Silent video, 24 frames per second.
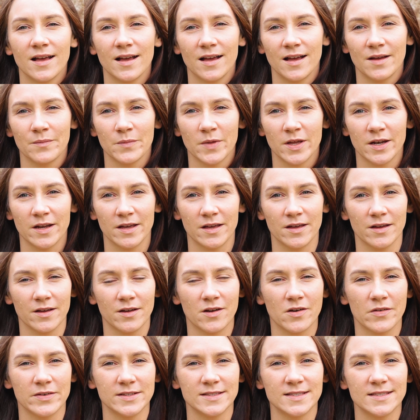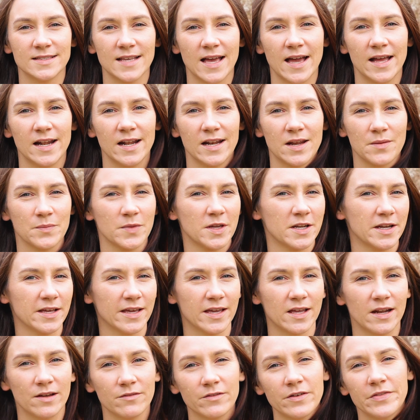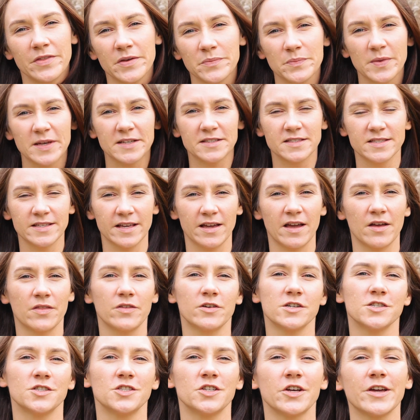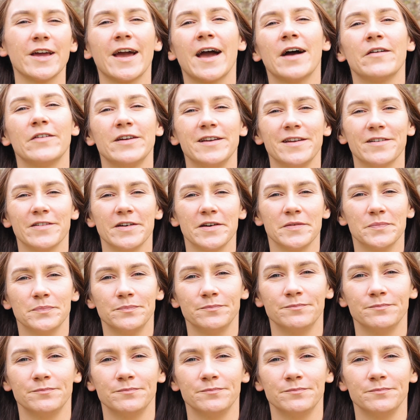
I'm gonna go inside and I'm gonna get everything mixed together and show you how I do it.